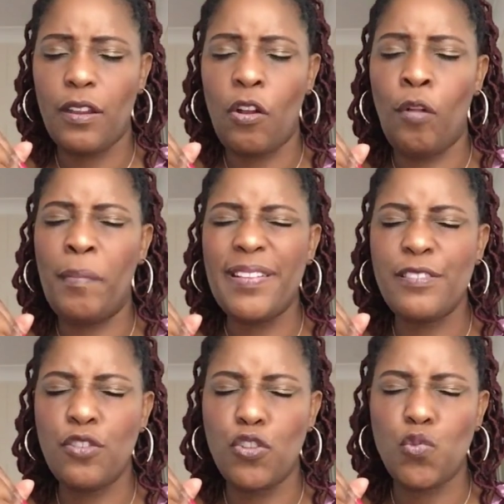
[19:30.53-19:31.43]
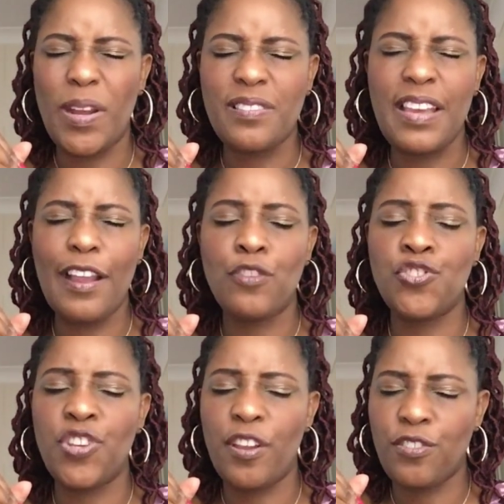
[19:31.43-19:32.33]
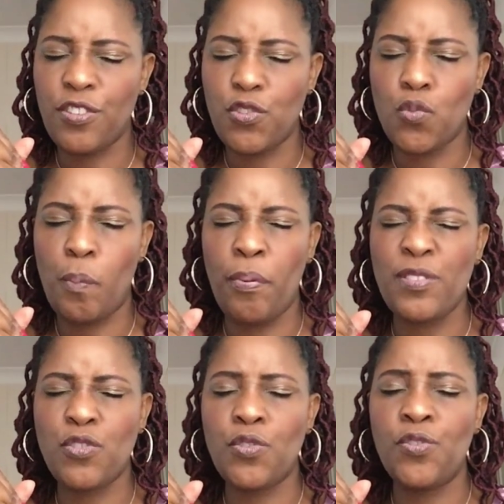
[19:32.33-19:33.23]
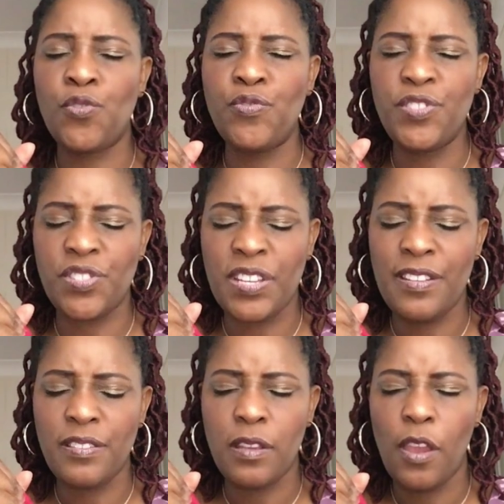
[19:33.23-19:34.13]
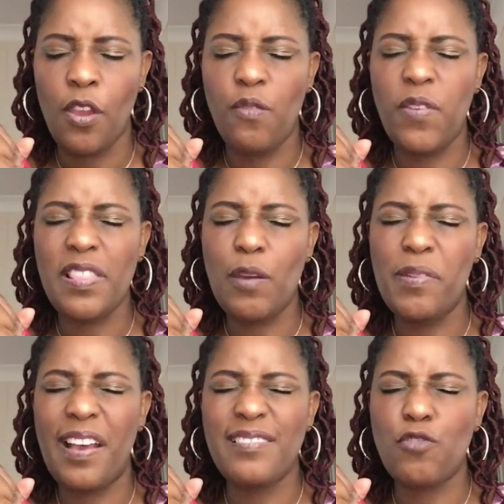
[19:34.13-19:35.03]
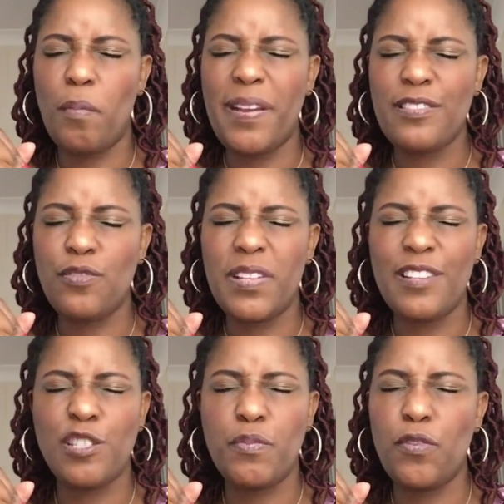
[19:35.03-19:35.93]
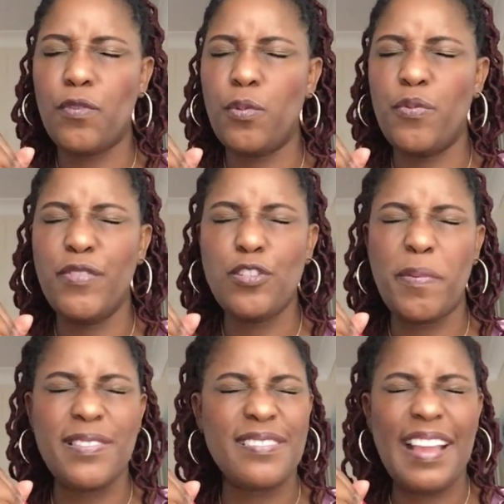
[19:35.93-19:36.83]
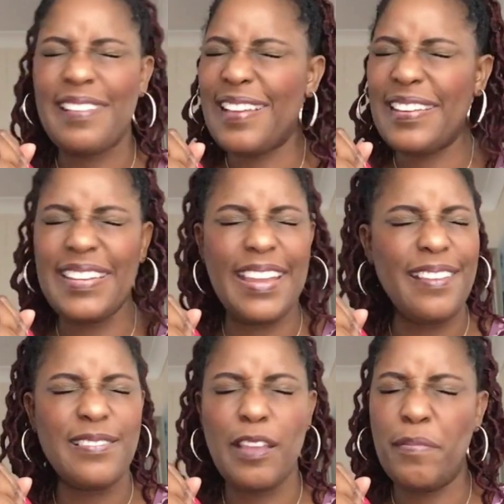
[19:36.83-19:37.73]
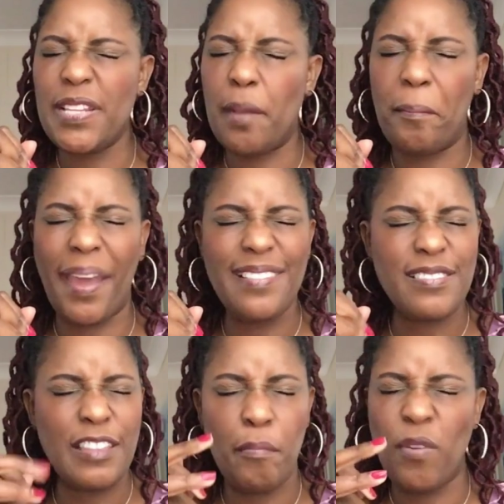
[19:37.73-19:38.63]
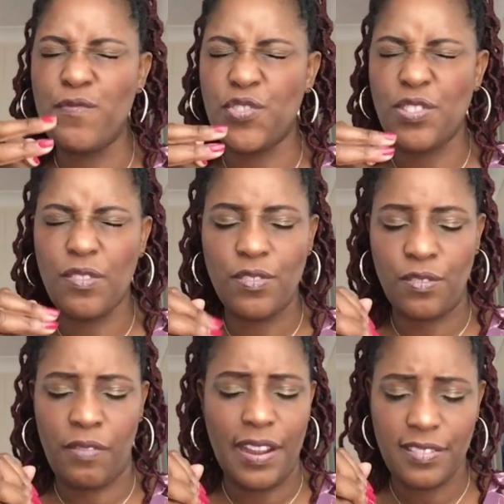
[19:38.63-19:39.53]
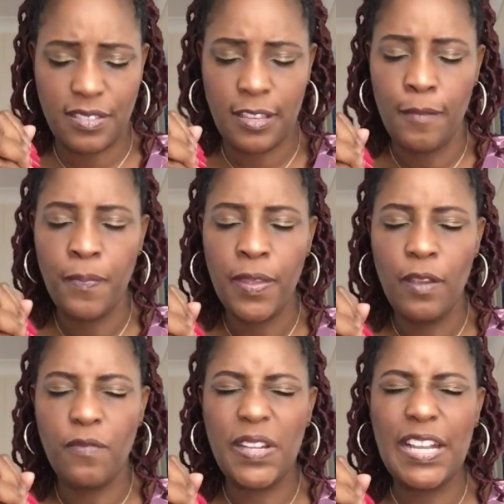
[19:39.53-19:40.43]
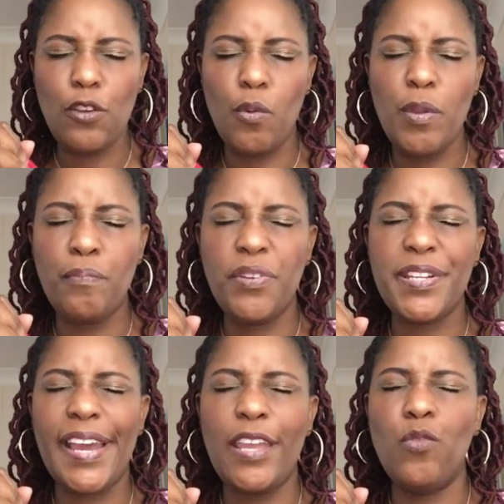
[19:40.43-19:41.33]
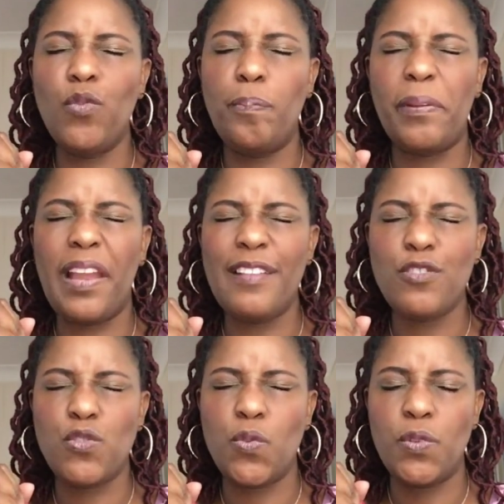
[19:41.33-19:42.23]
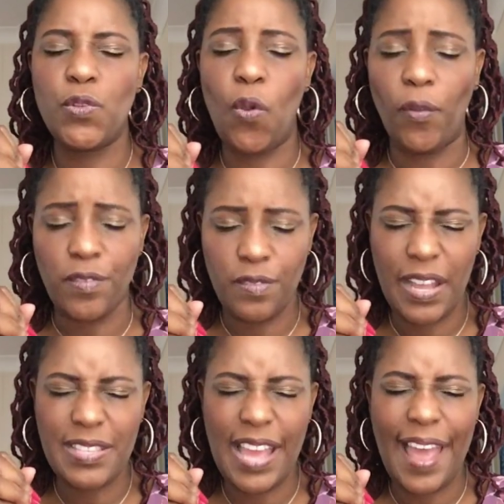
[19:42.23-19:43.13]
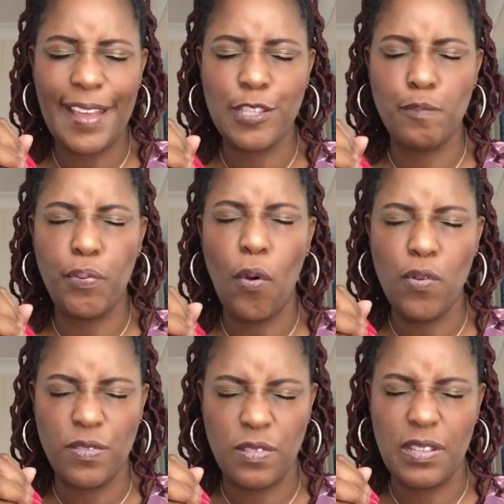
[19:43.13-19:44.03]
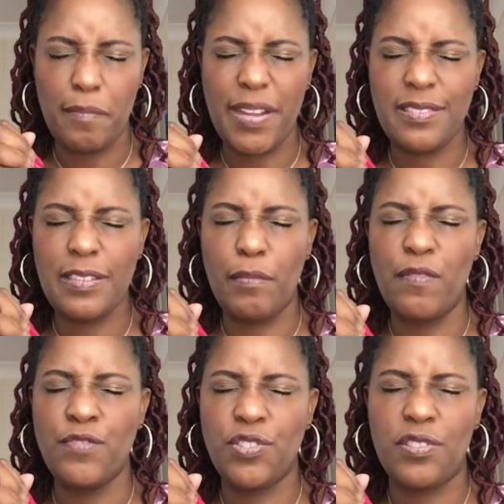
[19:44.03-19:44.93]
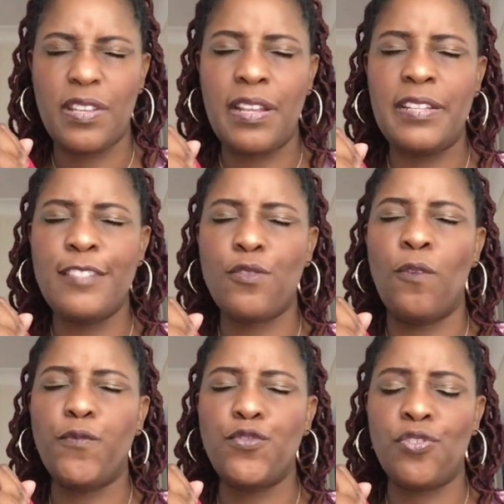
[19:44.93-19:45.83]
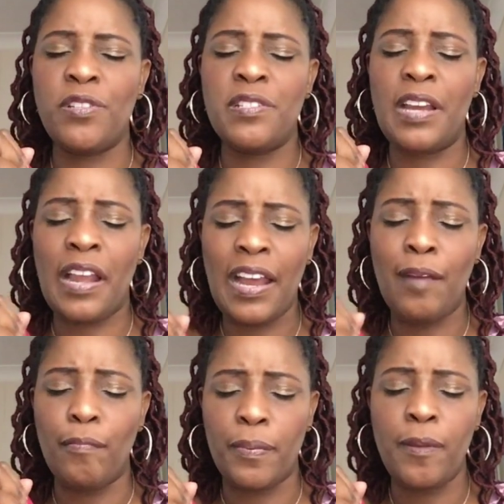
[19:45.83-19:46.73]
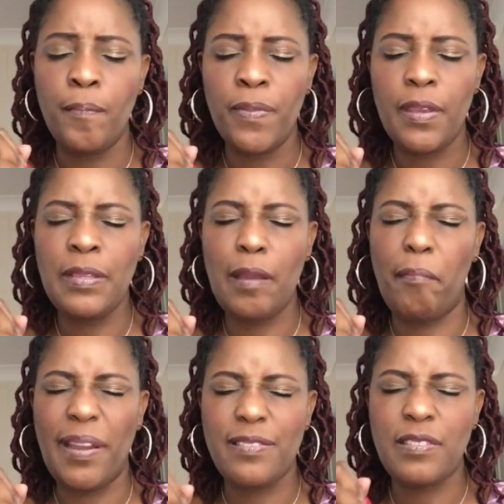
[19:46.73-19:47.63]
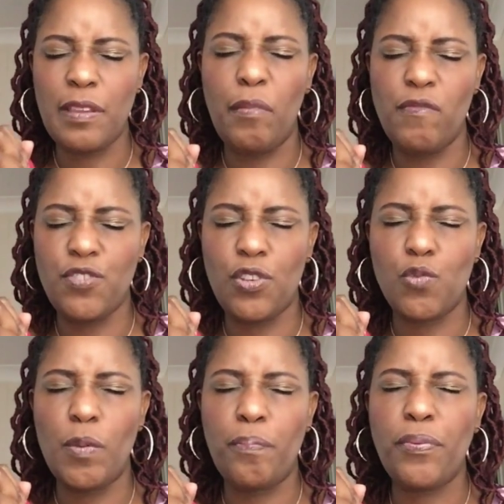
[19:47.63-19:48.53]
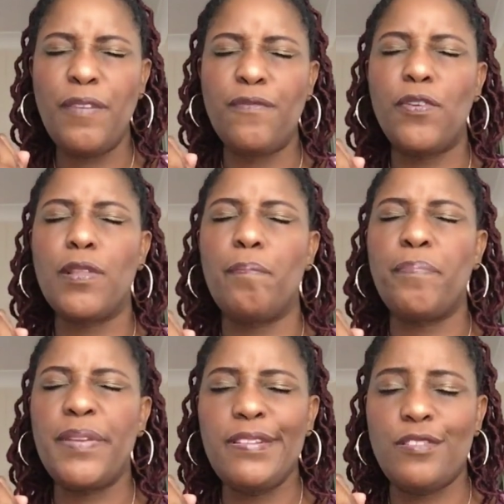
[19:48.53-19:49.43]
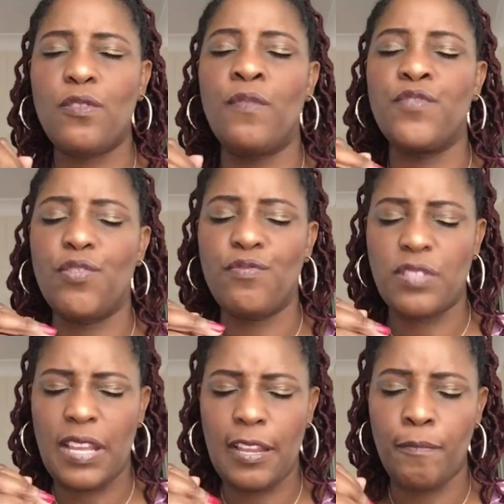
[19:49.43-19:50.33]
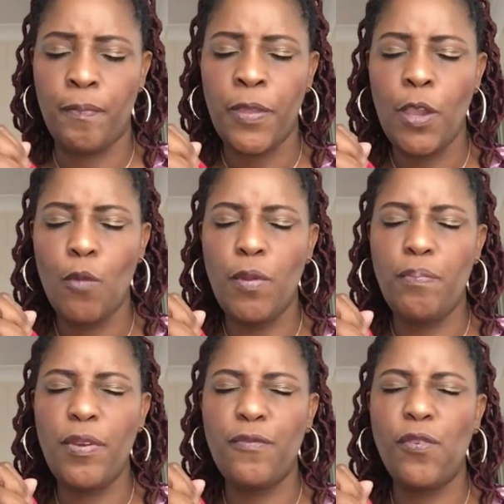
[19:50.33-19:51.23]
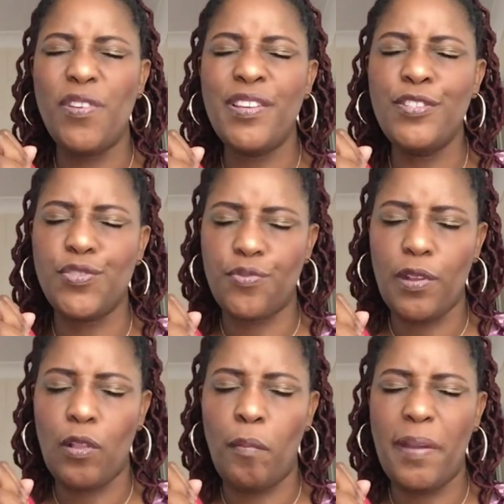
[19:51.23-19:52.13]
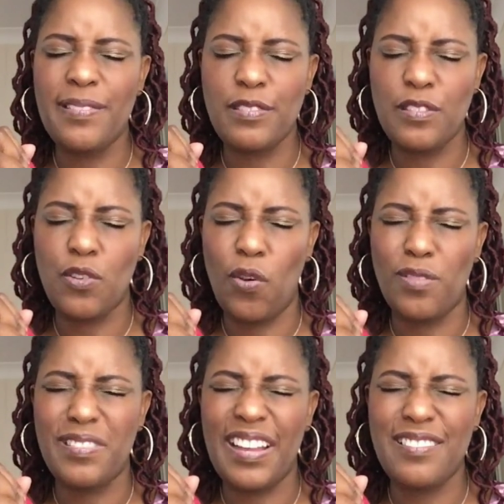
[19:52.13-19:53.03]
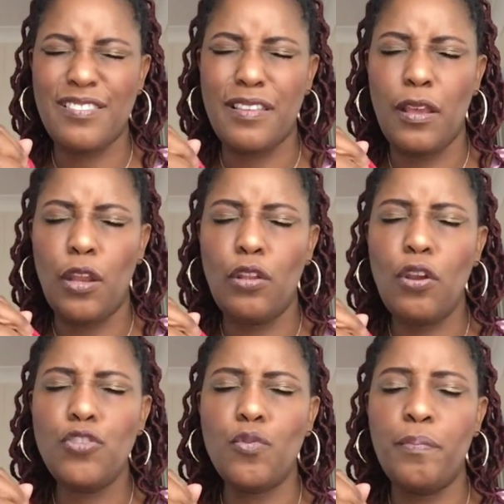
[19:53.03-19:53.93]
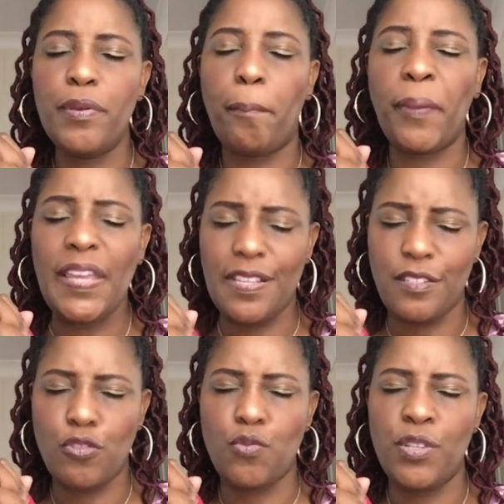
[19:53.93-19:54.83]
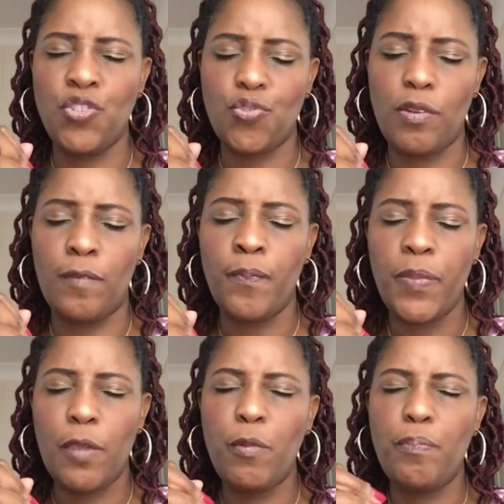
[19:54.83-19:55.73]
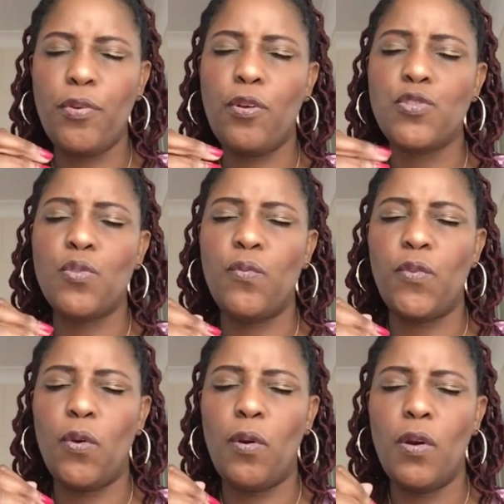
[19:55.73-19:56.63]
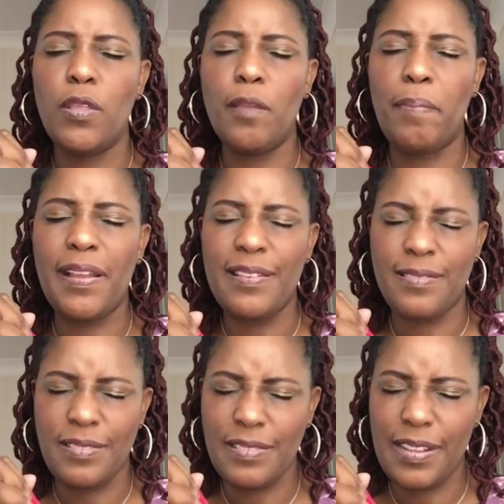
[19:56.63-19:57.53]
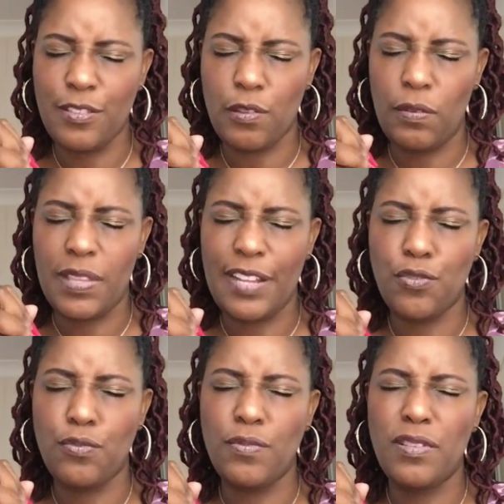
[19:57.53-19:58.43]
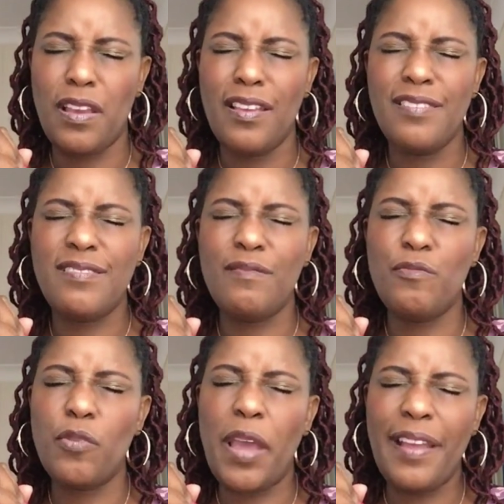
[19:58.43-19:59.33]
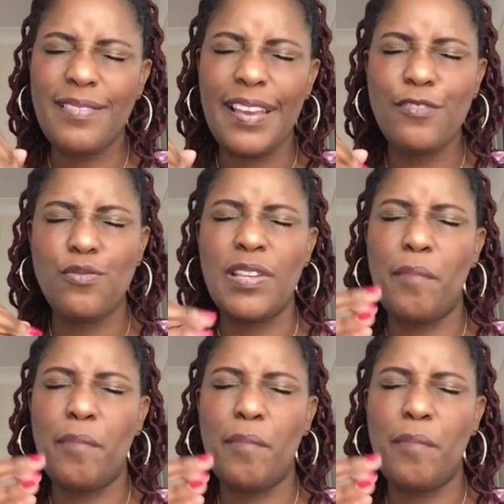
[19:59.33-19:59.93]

Almighty God, to attack churches, to persecute Christians, Father, we ask Almighty God that the Spirit of God will raise up a standard against them in the mighty name of Jesus Christ. Father, Lord, we bring their evil plans to naught, that they are exposed in the mighty name of Jesus, and that there's confusion in their camp in the mighty name of Jesus. We pray for the peace of Jerusalem. We pray for Israel, Almighty God, that Lord, you bring peace to Israel. We pray also for the Palestinians, Lord, that you'd Enter into their